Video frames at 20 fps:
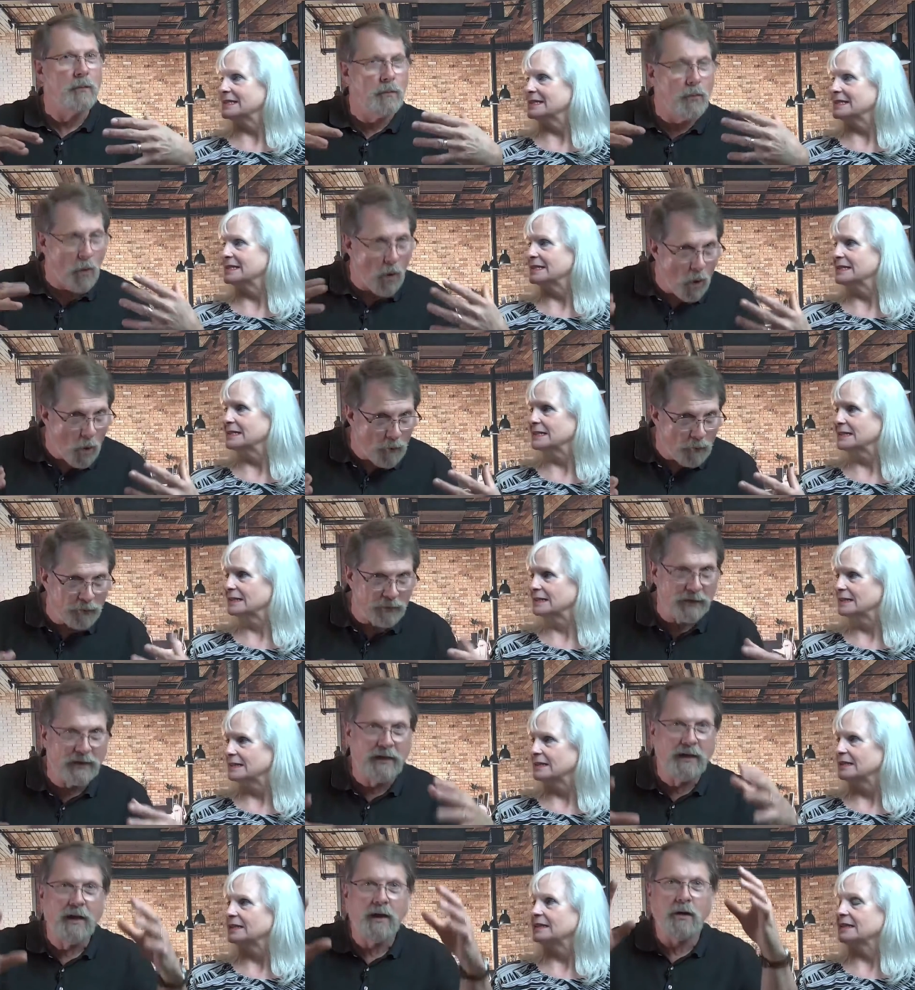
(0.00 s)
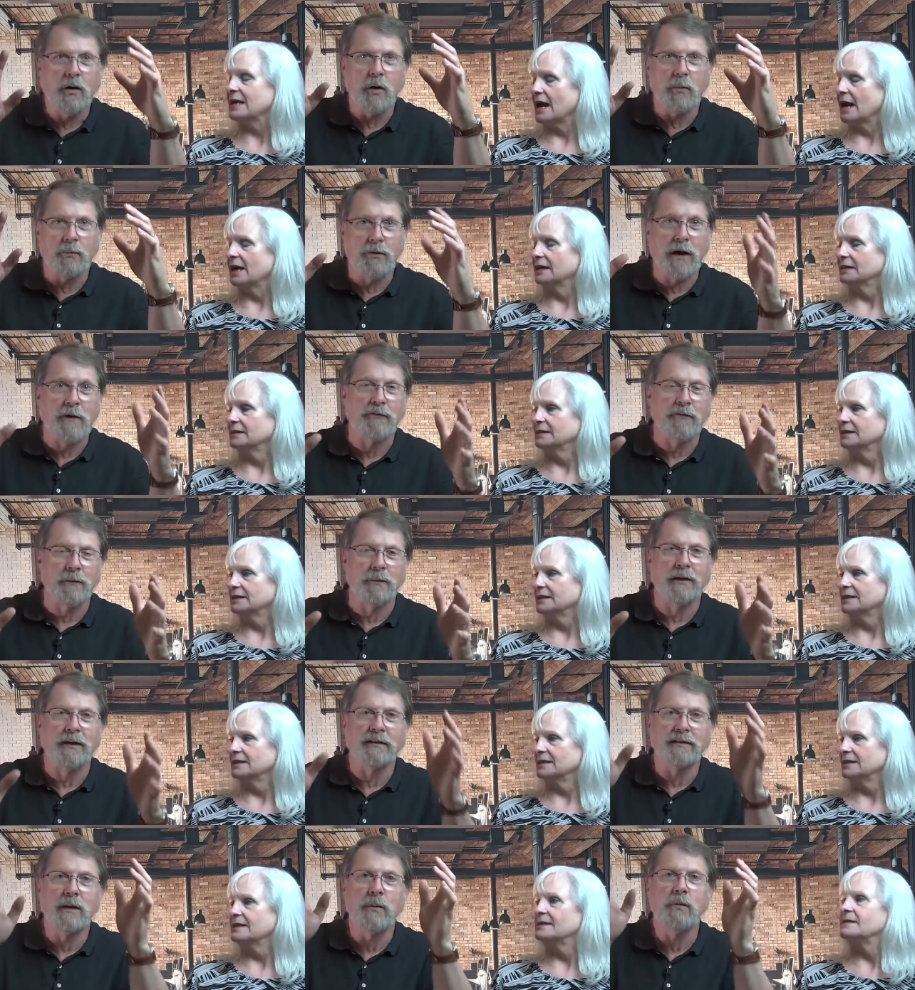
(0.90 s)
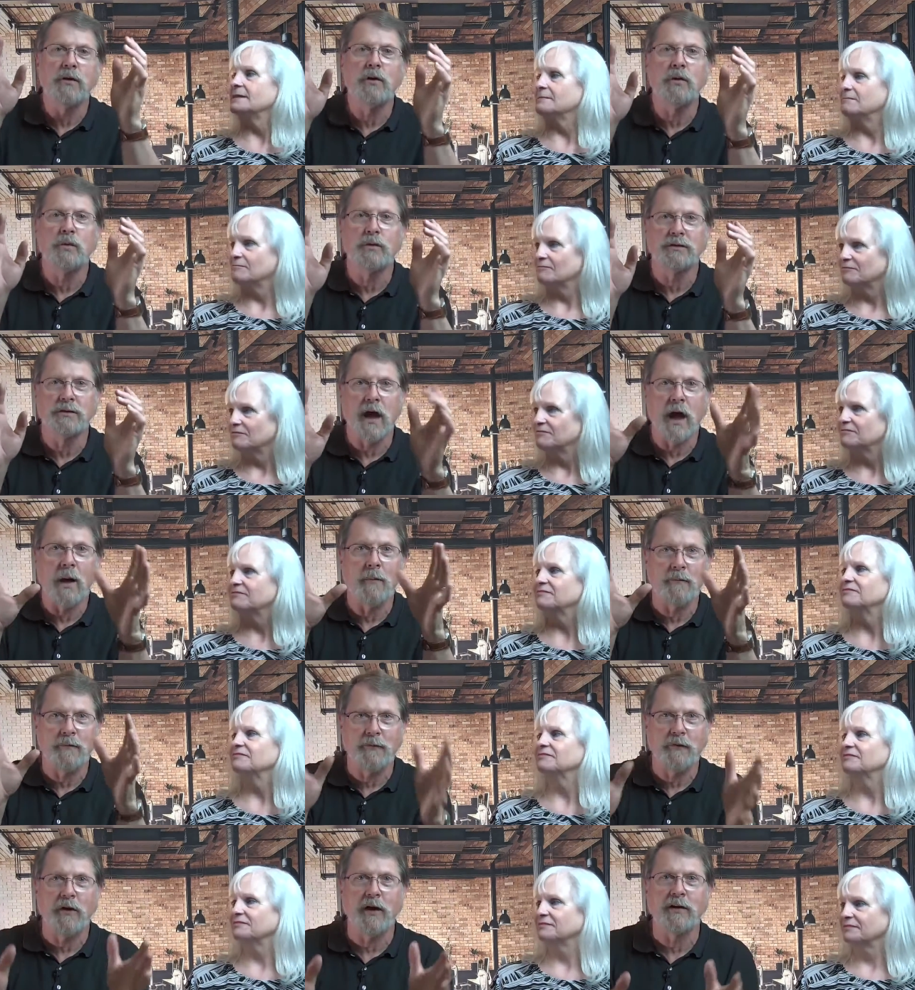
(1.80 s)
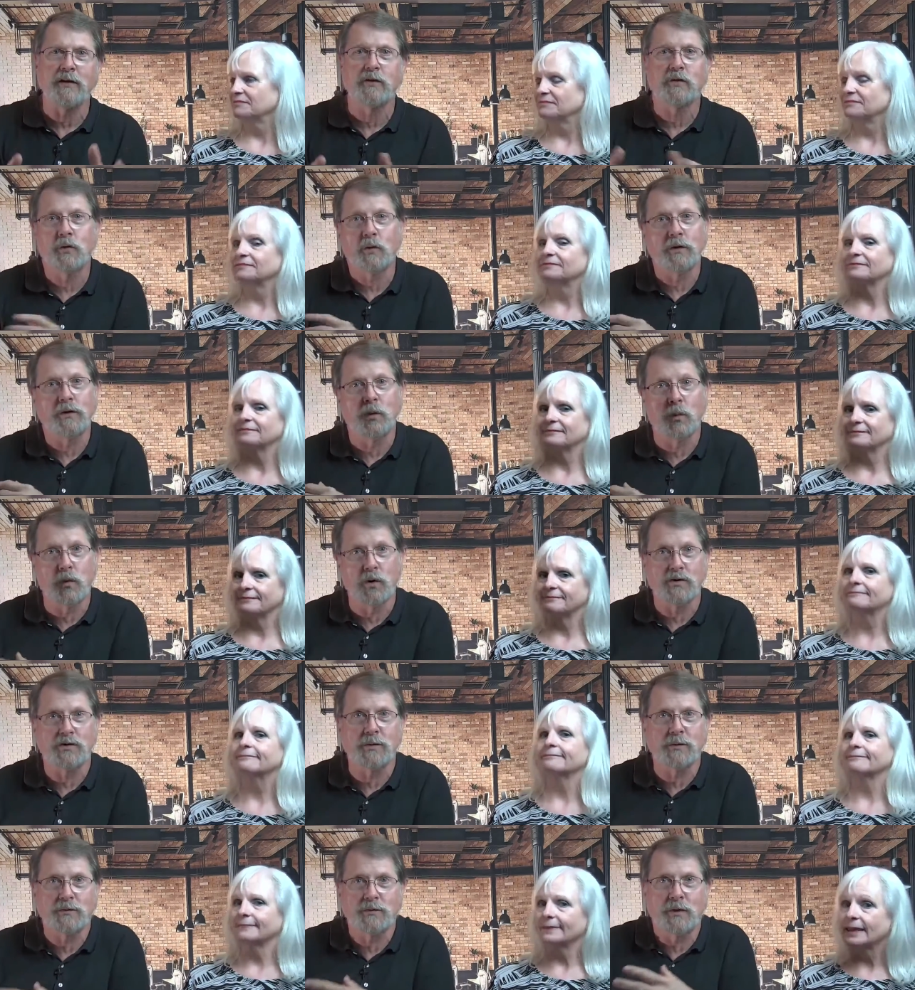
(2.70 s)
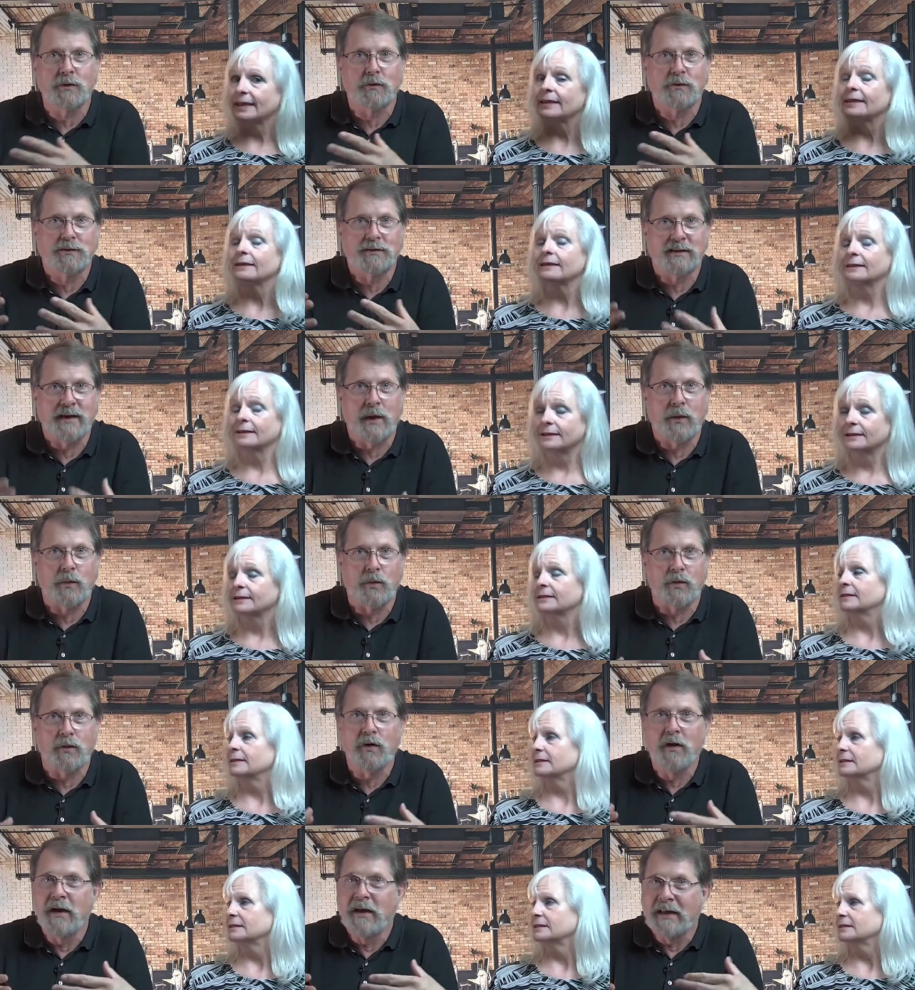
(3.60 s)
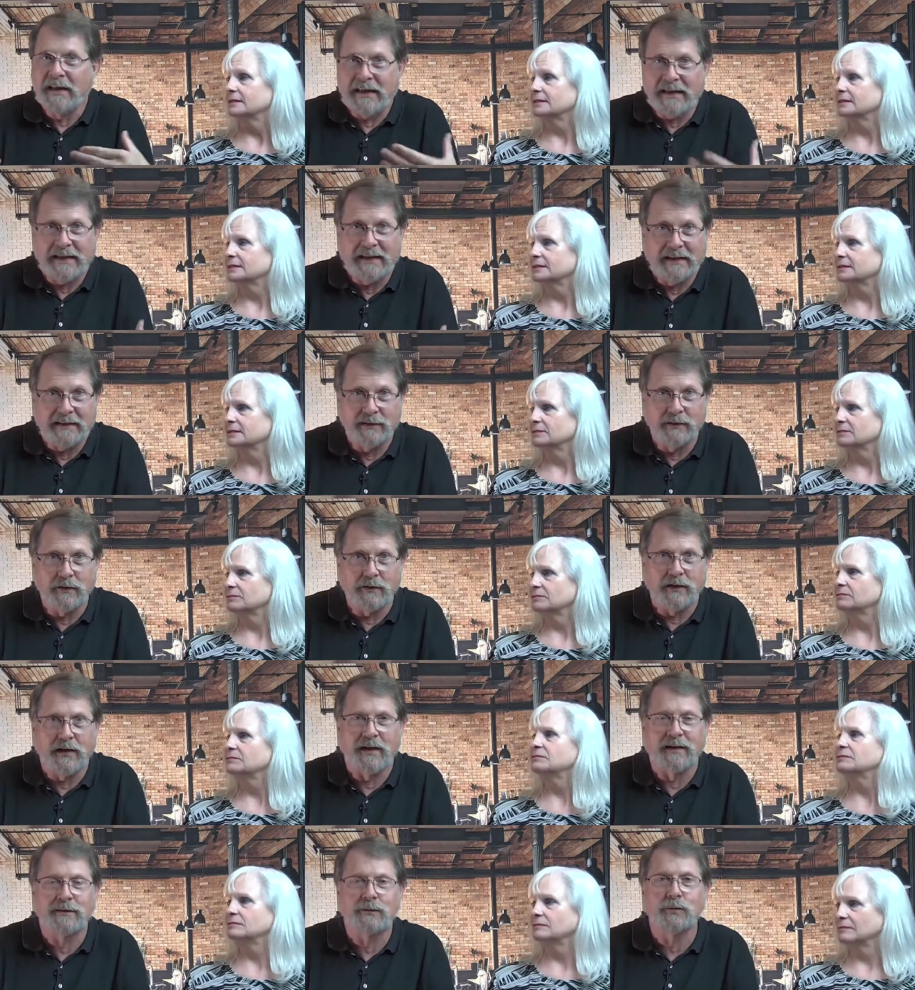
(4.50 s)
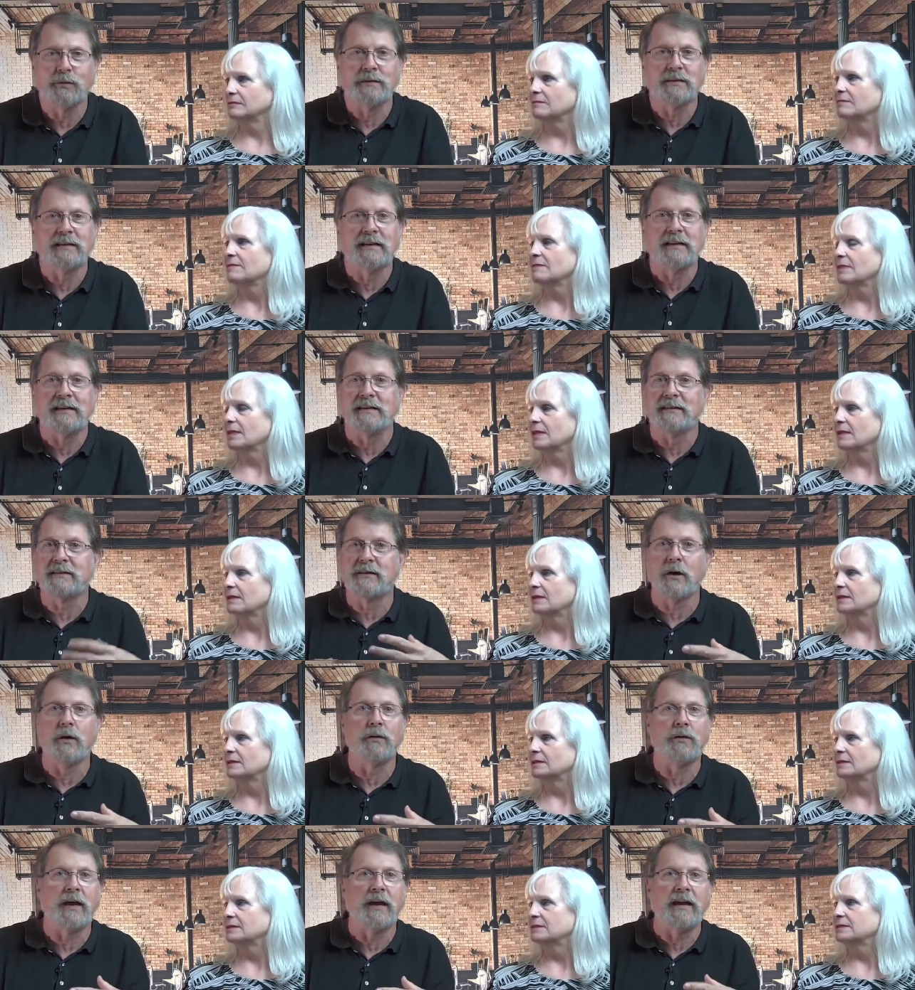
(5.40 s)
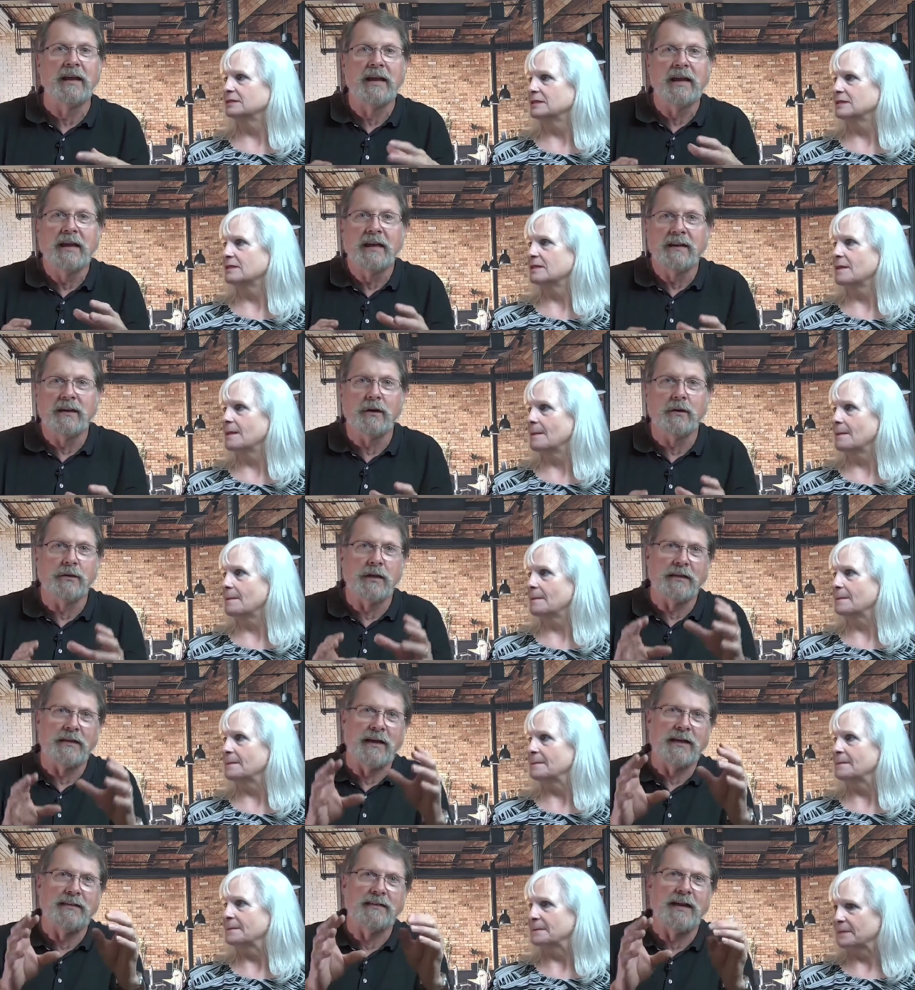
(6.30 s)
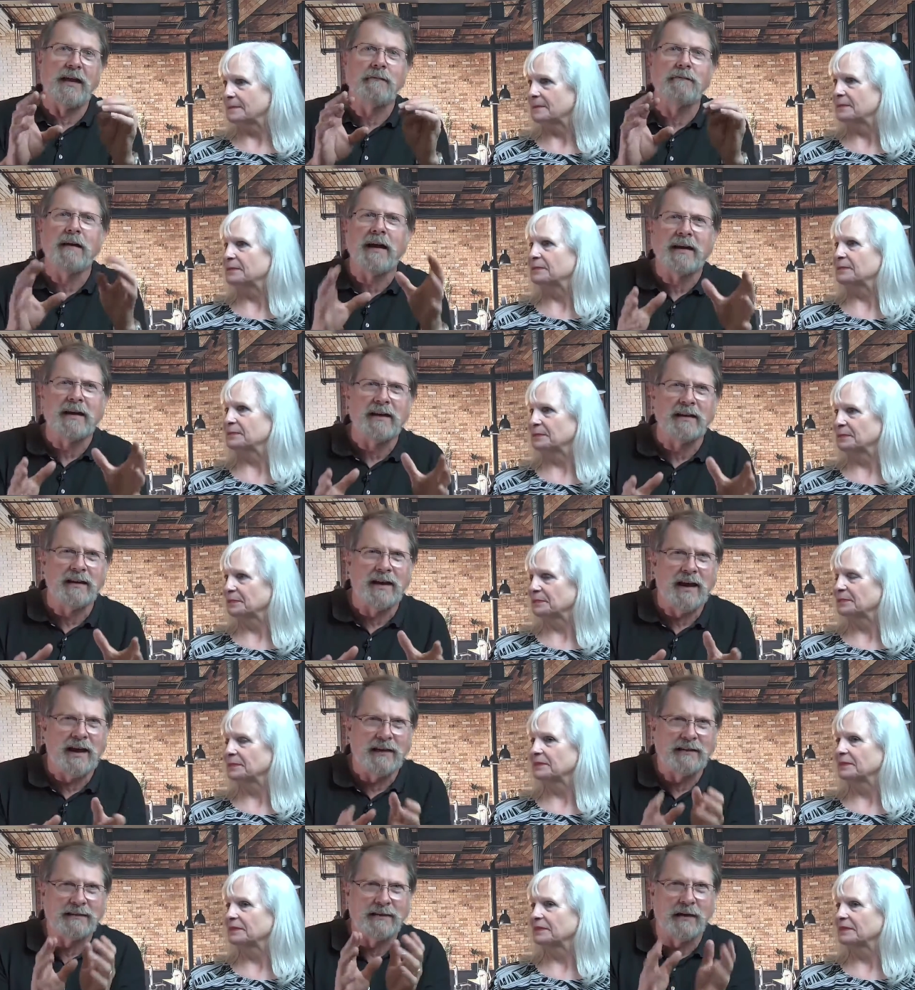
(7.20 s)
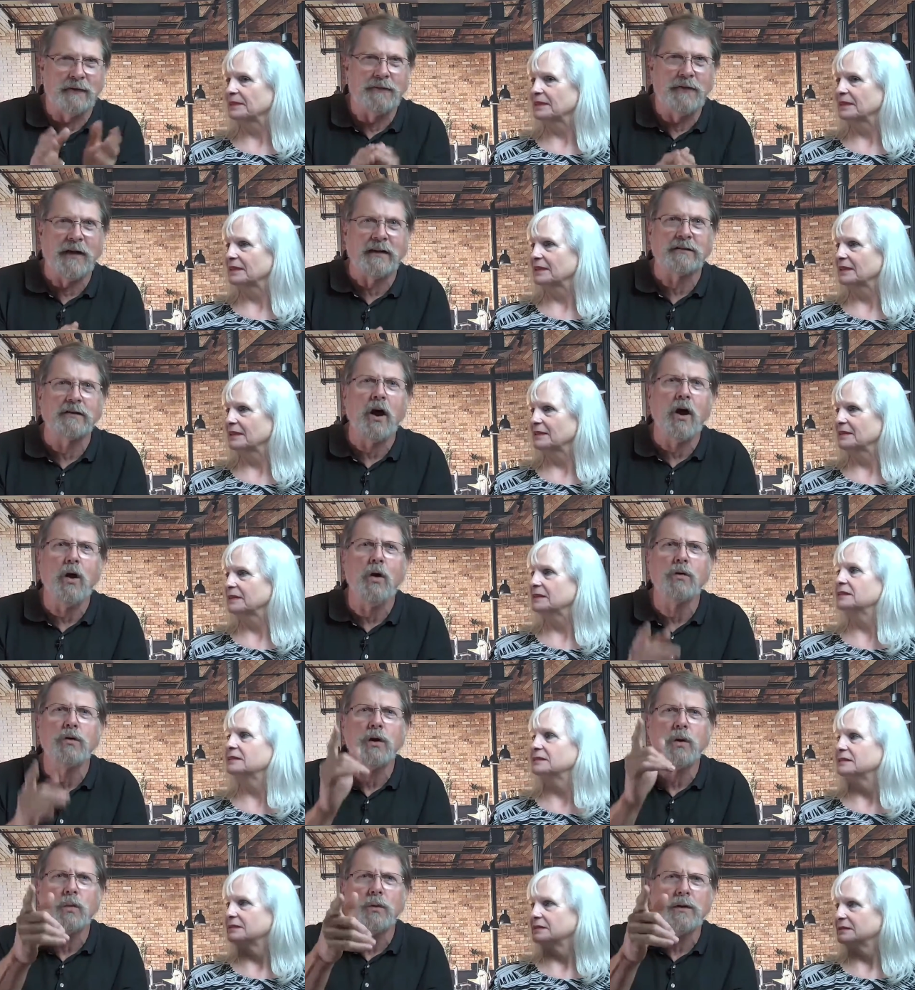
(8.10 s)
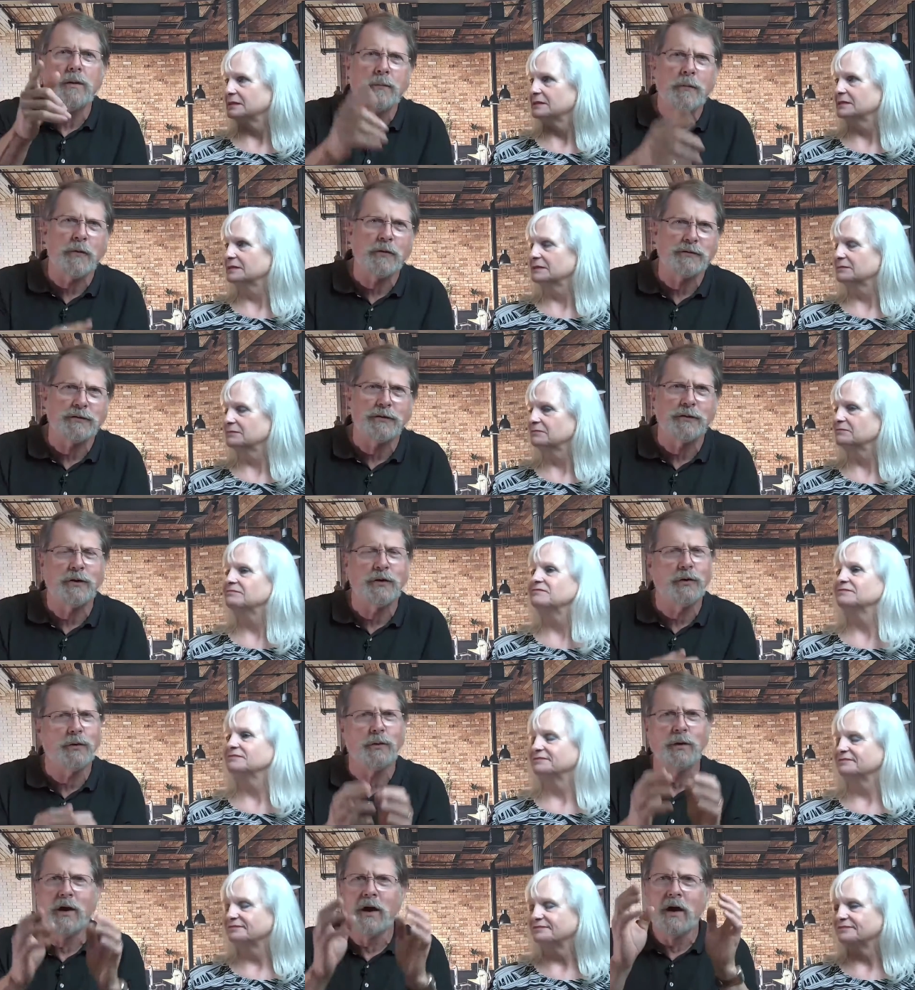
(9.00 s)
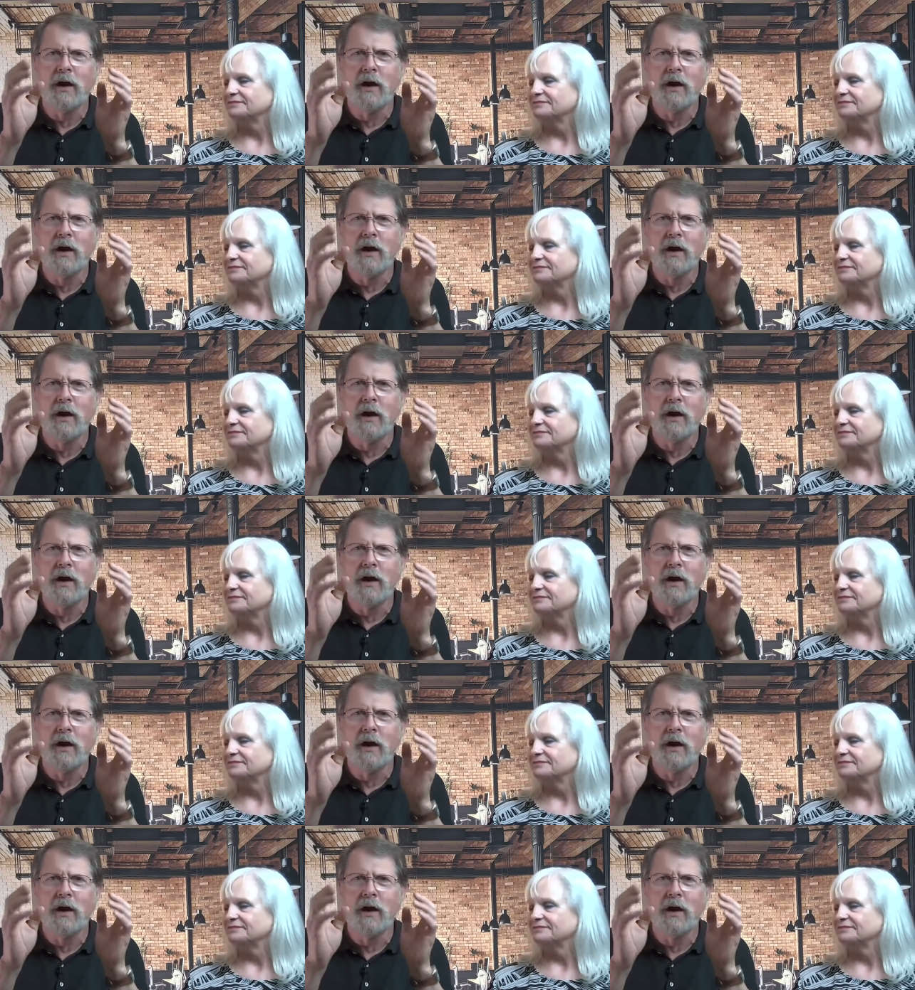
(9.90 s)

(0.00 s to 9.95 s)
Speaker 1: hopefully yeah. or preferably someone who was up front during the worship service they were in your guest was in so that you know they, they recognize a face oh you were the person who